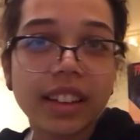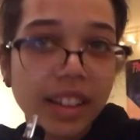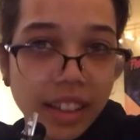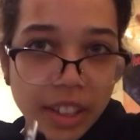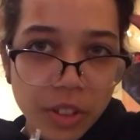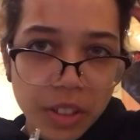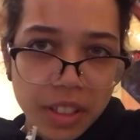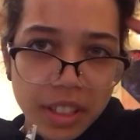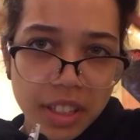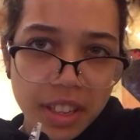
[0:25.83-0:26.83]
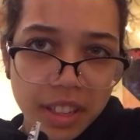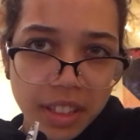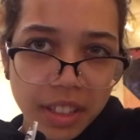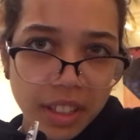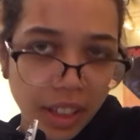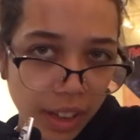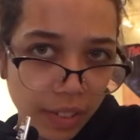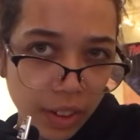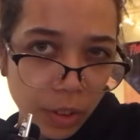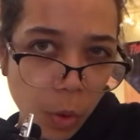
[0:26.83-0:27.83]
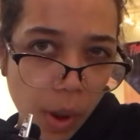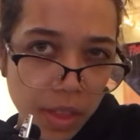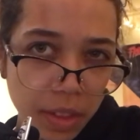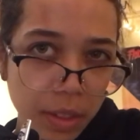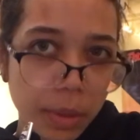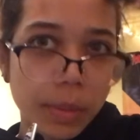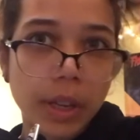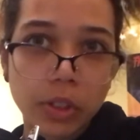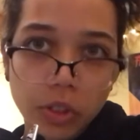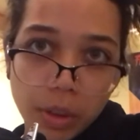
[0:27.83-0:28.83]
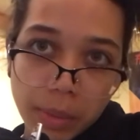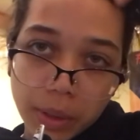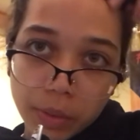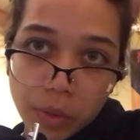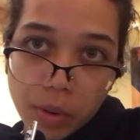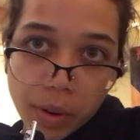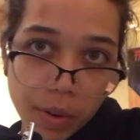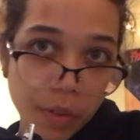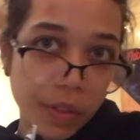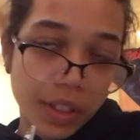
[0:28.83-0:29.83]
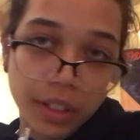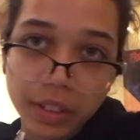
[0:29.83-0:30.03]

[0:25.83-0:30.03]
as you can see, I've had quite the substantial amount of growth since